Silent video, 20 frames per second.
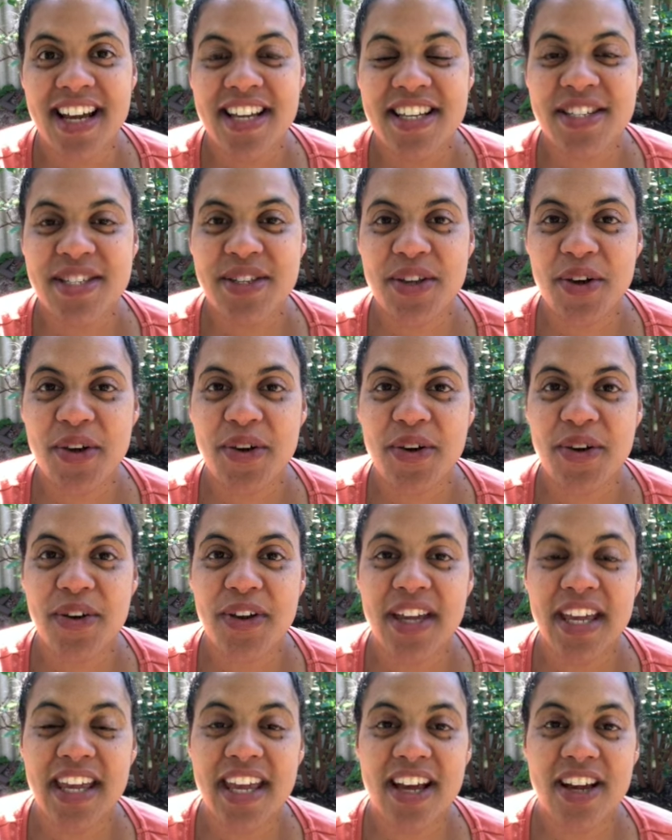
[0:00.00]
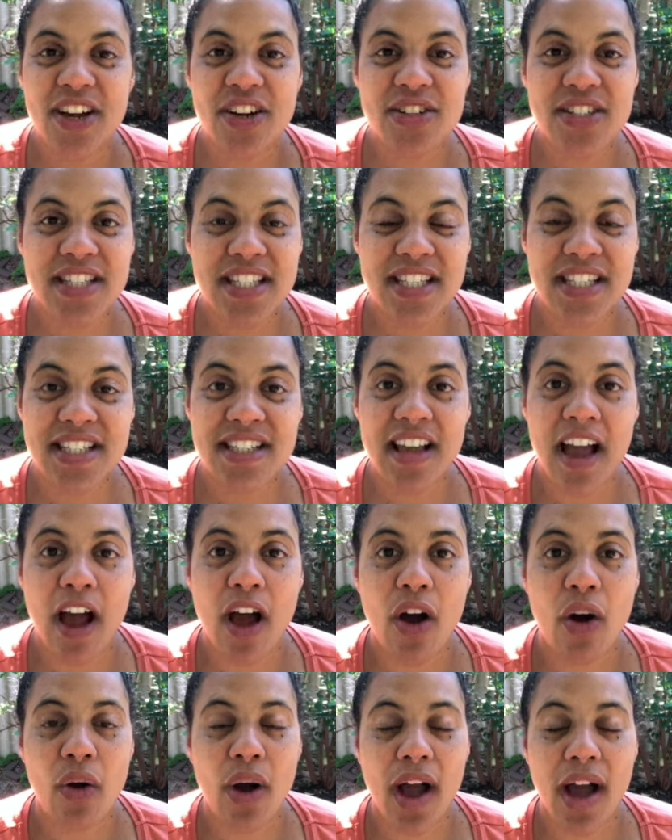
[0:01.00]
So here goes, this is
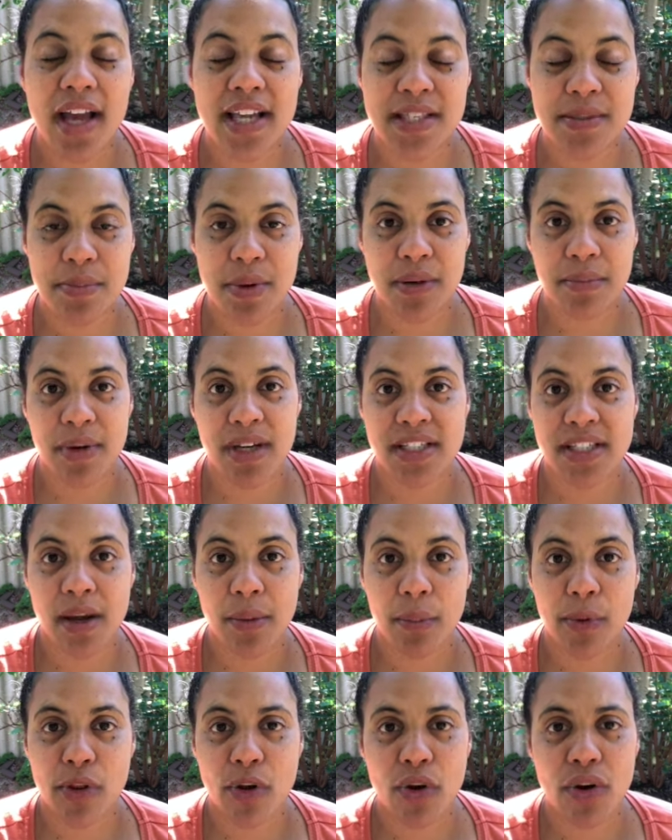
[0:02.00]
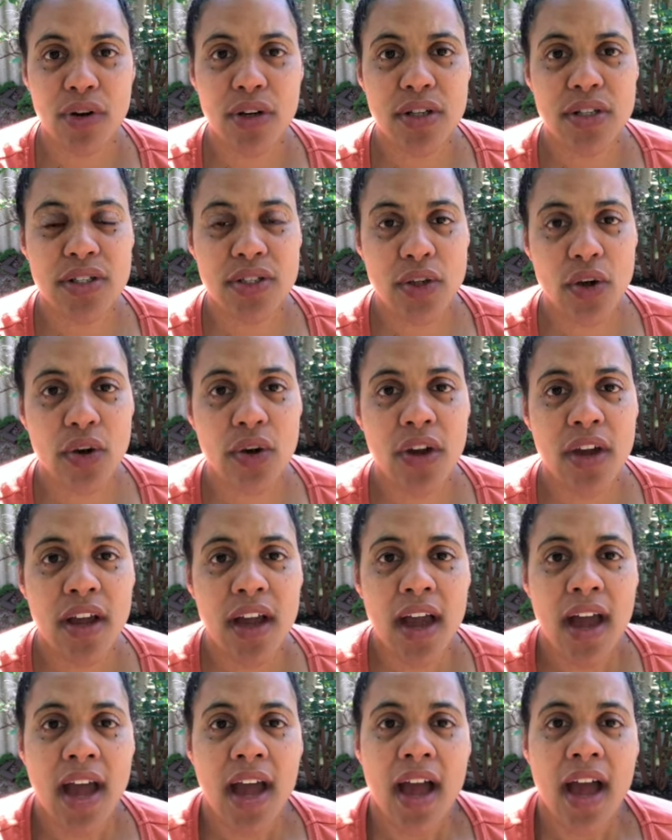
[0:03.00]
how I spend my time with God. So
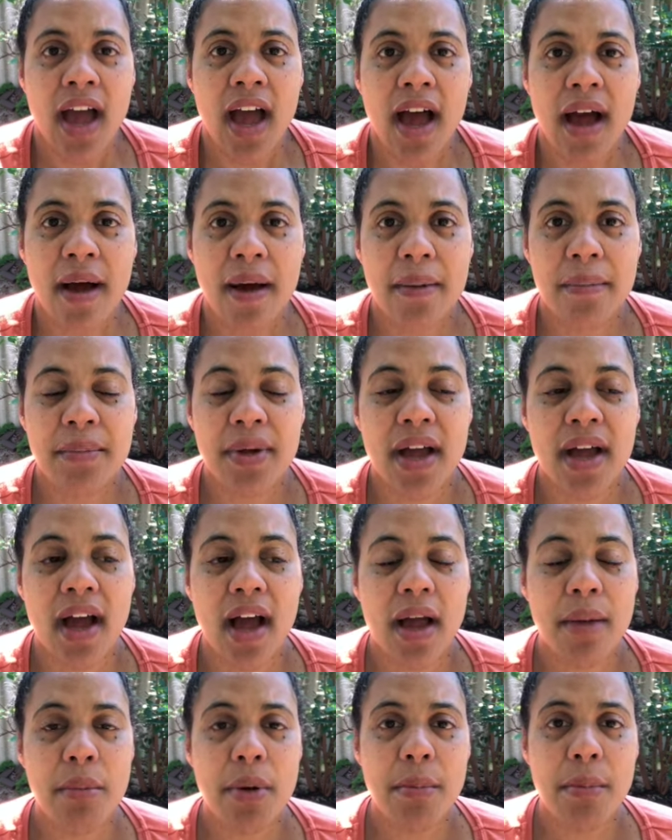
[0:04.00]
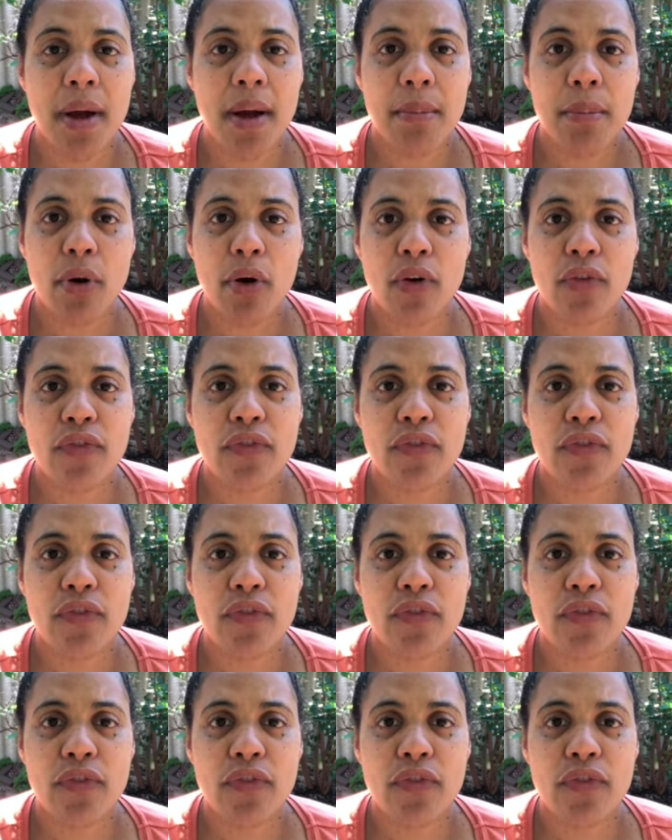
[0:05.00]
um, I'm a mum of